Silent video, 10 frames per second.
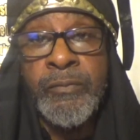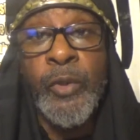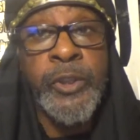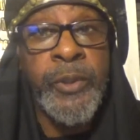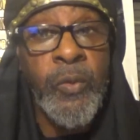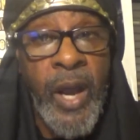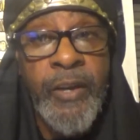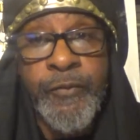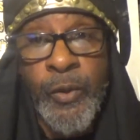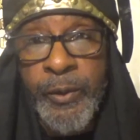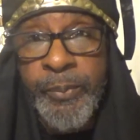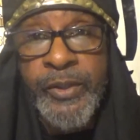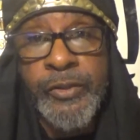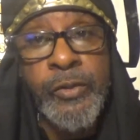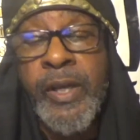For it to be right for
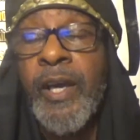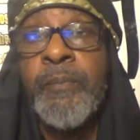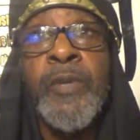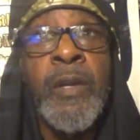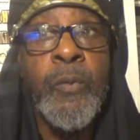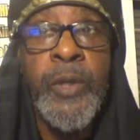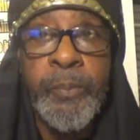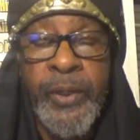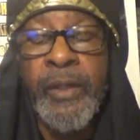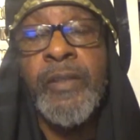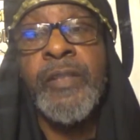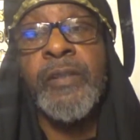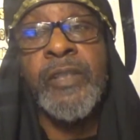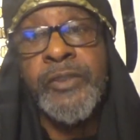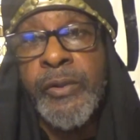repentance. You can't repent and
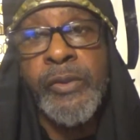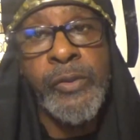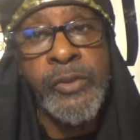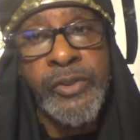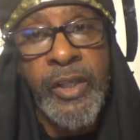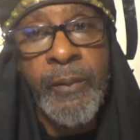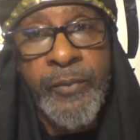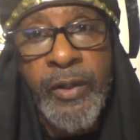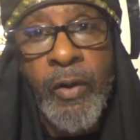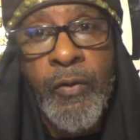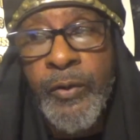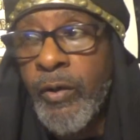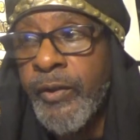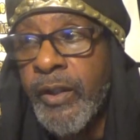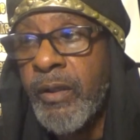then continue to do the same thing over and
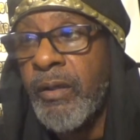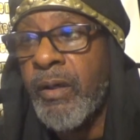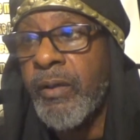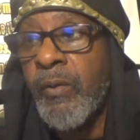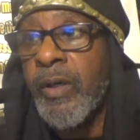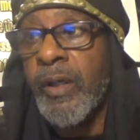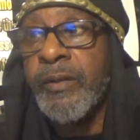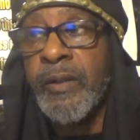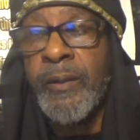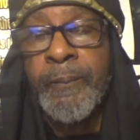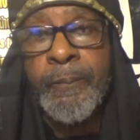over again. No, it don't work like that.